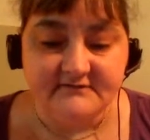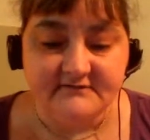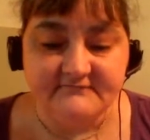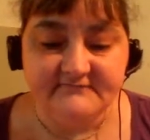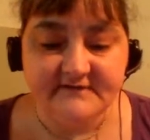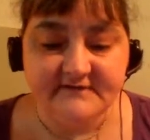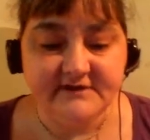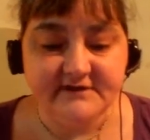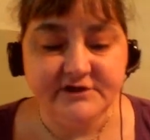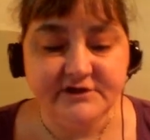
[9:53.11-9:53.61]

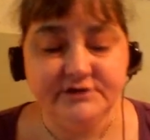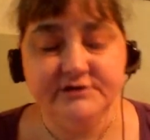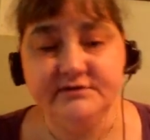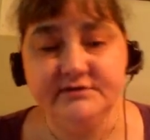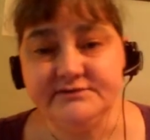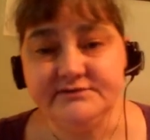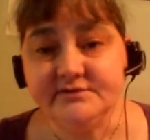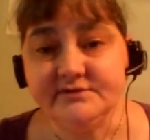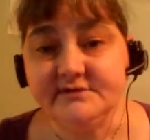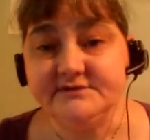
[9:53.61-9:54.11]
feeling
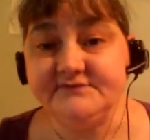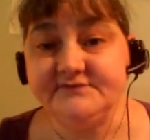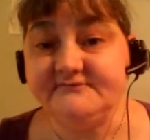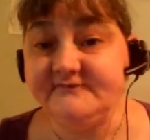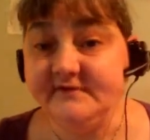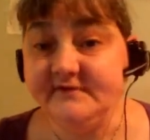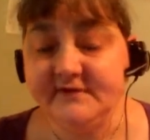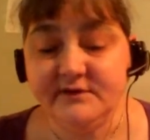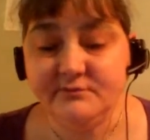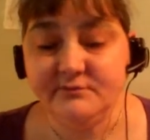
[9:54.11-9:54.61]
useless,
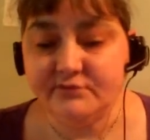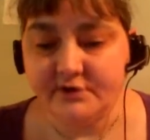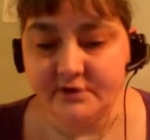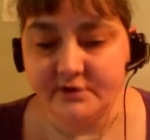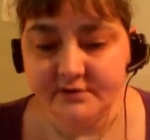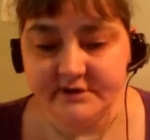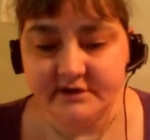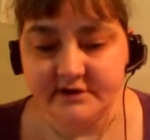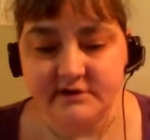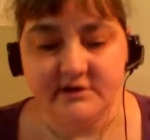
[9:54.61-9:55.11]
feeling
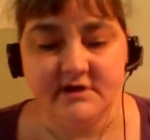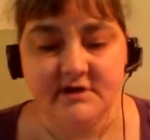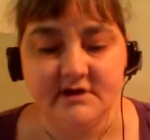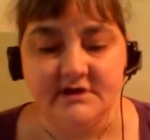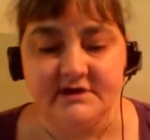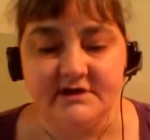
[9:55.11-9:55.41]
broken,